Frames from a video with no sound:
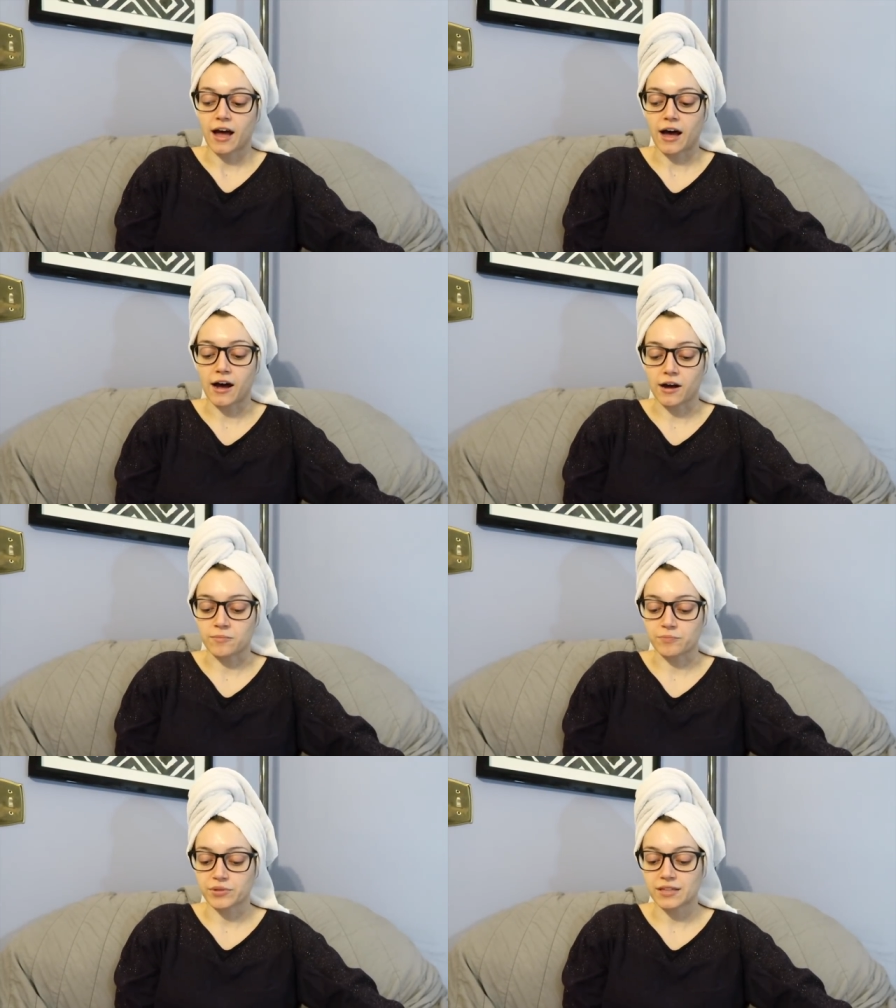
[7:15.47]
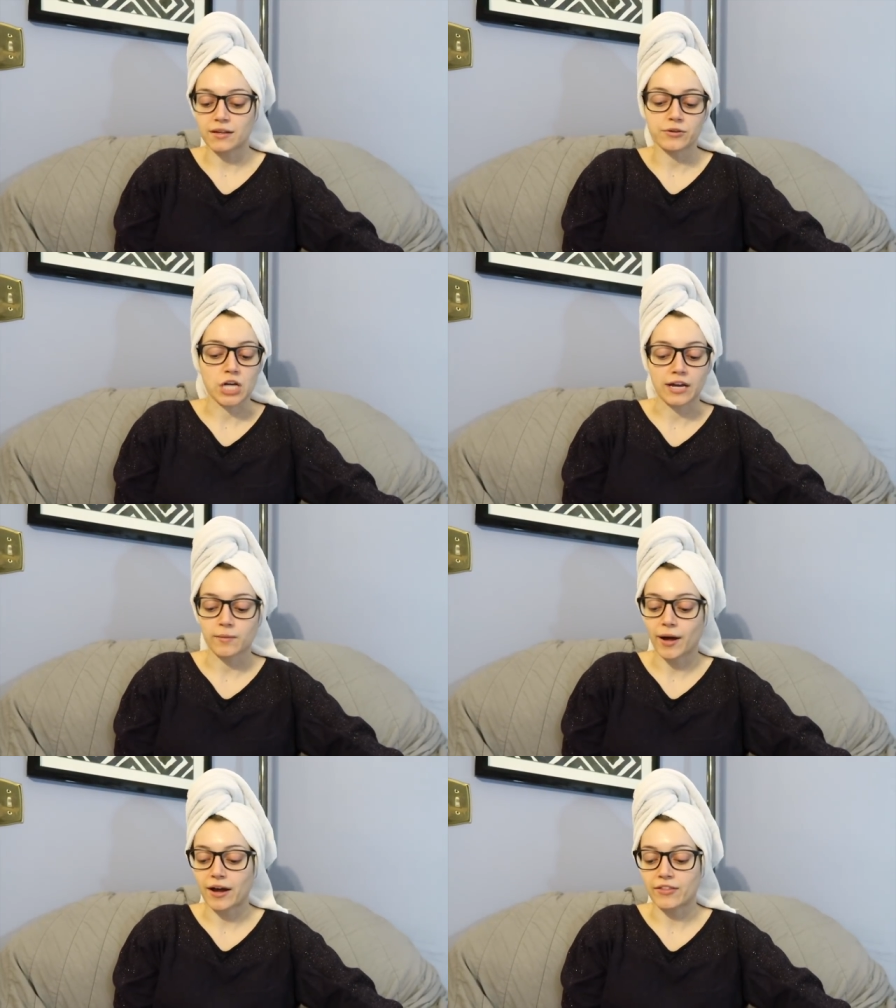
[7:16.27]
But then they were talking
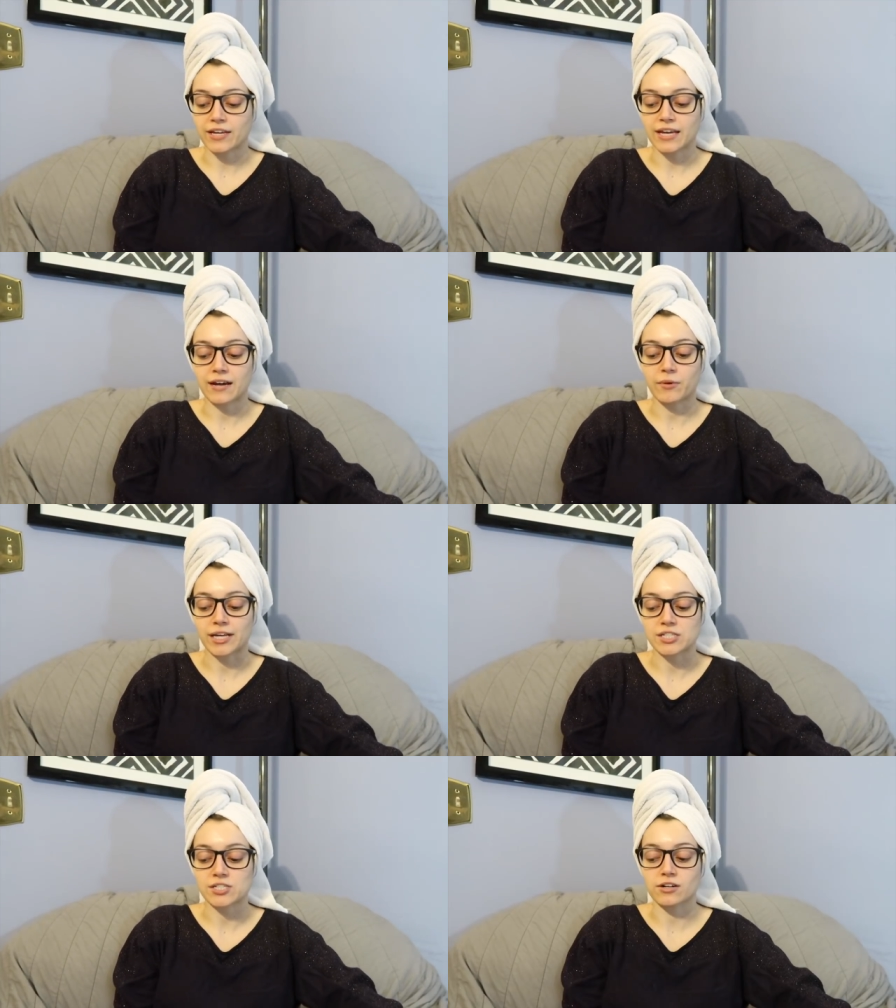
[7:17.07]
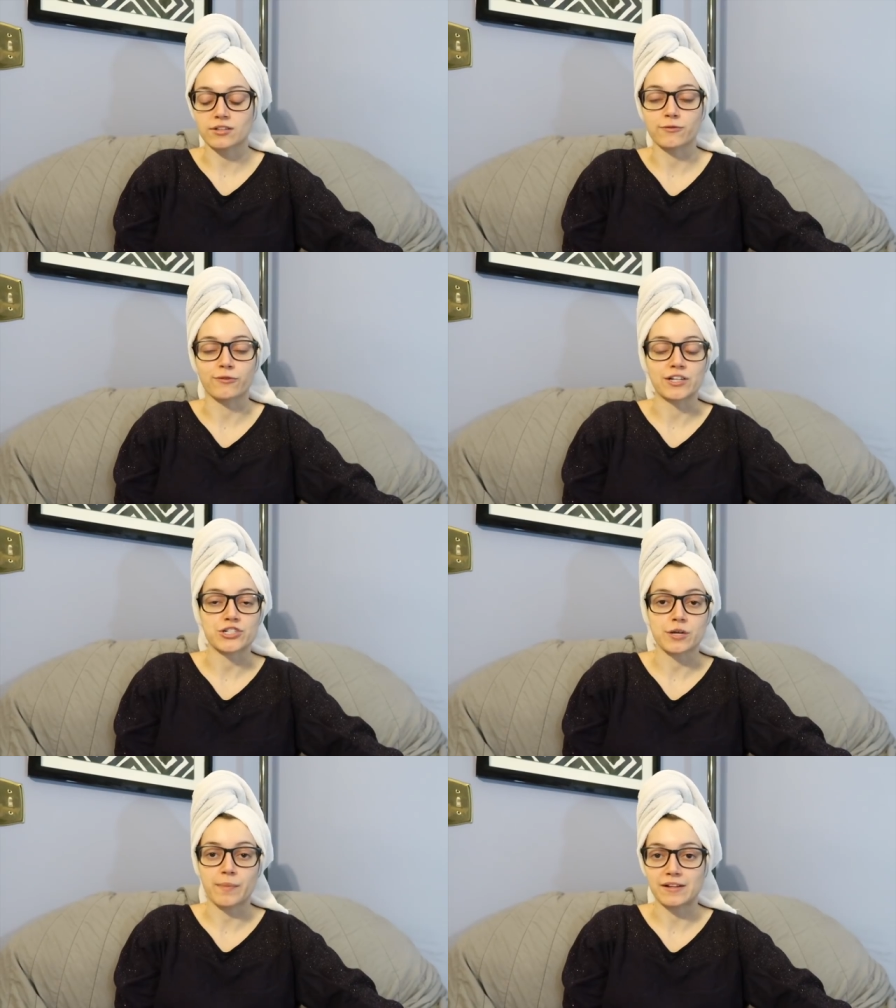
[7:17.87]
about how they can't wait to start their
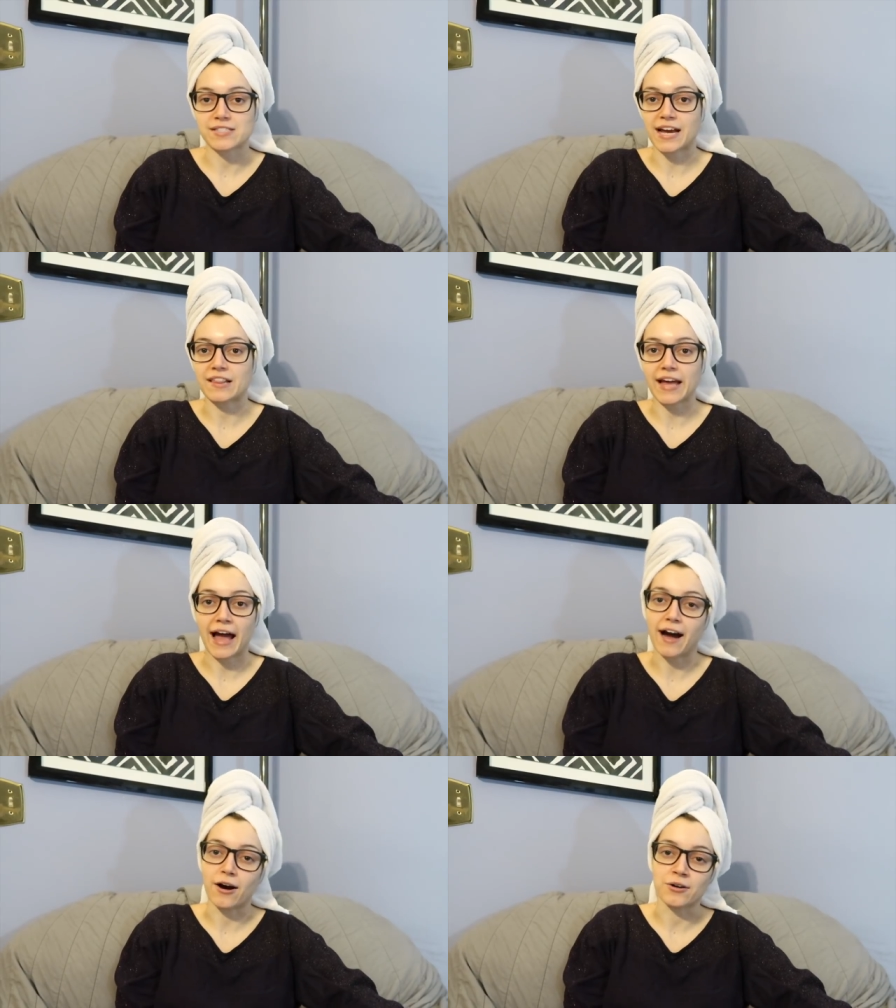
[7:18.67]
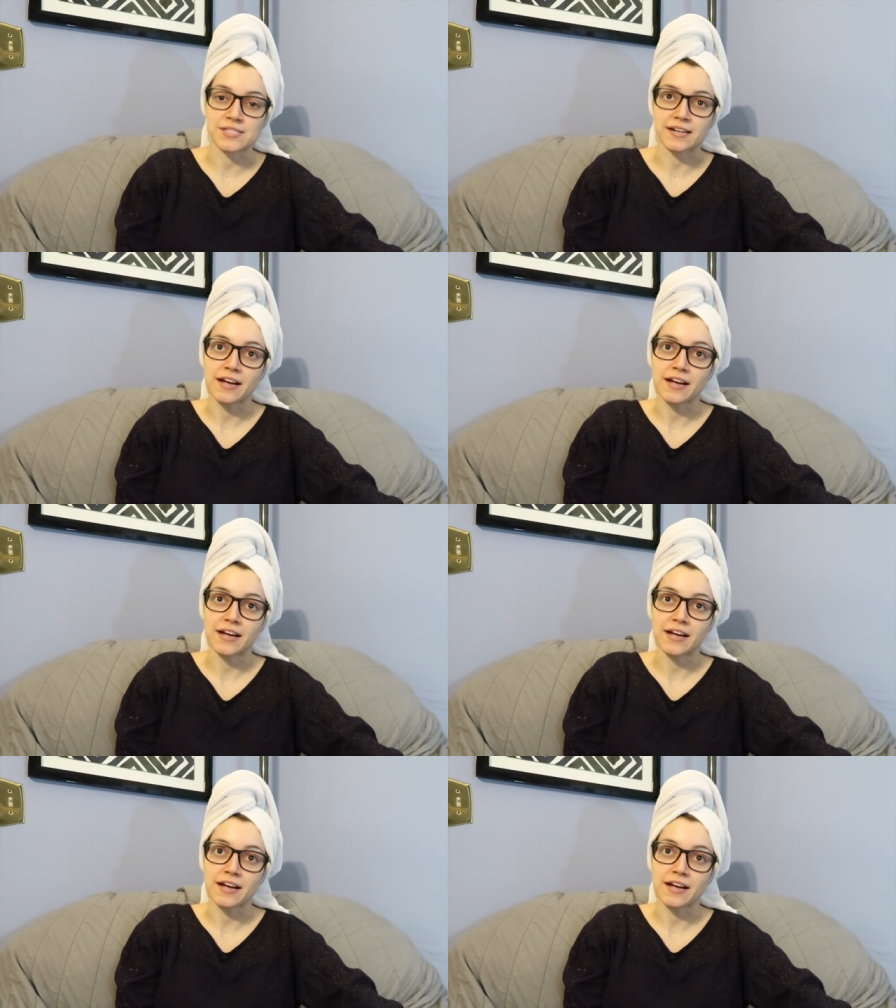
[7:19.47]
friendship outside of the house,